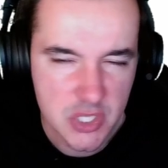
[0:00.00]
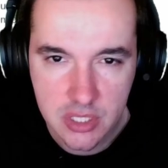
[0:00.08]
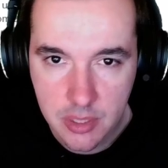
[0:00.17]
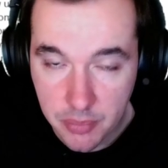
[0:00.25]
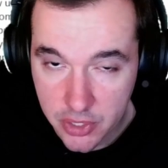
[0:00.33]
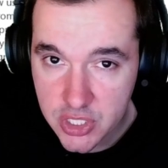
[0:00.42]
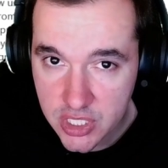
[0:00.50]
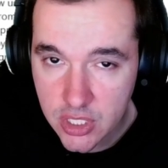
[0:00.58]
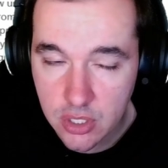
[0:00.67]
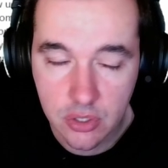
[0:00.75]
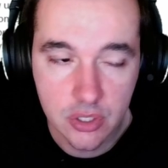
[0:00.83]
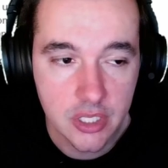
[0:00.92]

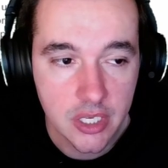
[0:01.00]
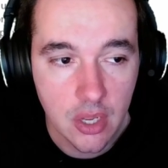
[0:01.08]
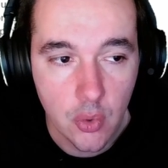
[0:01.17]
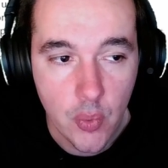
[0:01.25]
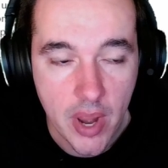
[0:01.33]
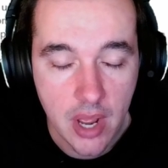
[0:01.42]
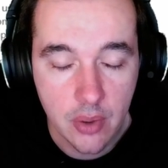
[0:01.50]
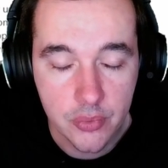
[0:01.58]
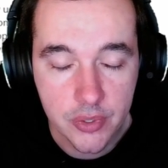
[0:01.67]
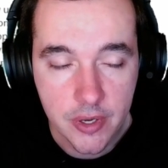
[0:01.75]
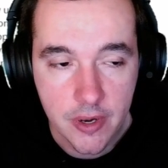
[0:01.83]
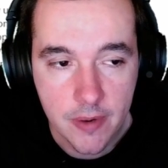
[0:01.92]
particularly around
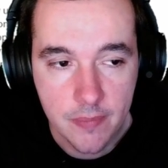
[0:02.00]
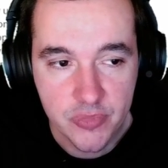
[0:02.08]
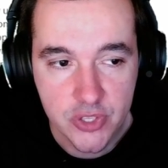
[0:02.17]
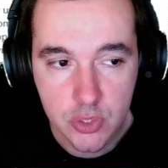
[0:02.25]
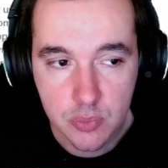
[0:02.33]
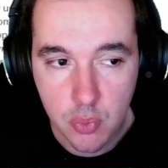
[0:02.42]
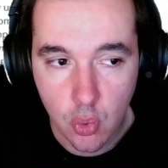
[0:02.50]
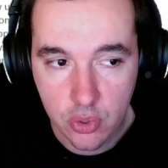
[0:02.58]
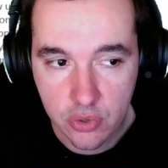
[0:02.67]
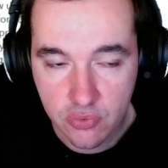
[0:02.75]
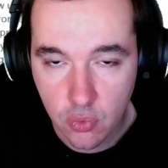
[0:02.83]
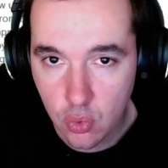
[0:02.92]
the support for